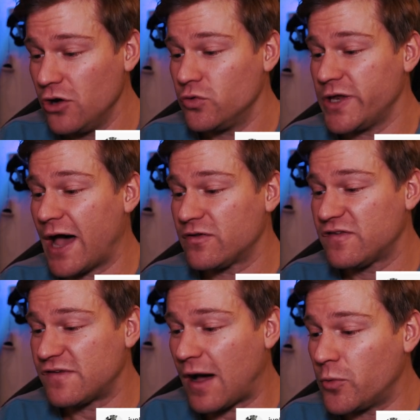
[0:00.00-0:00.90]
without
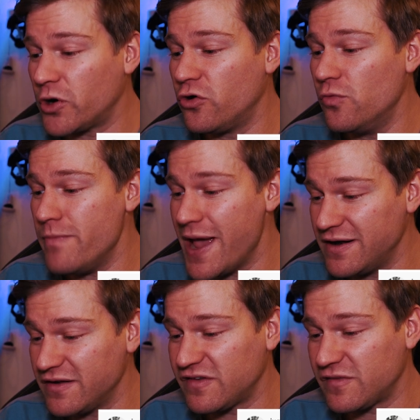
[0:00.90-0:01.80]
someone who made
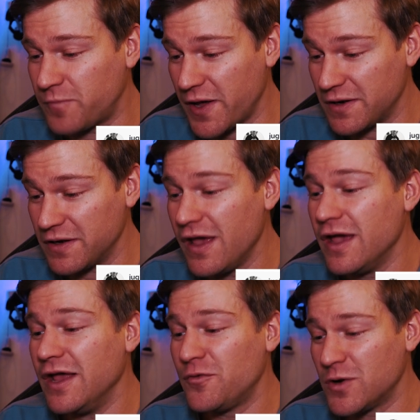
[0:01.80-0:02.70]
it spin,
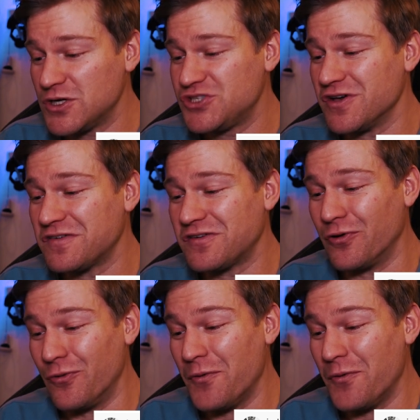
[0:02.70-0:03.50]
it was just a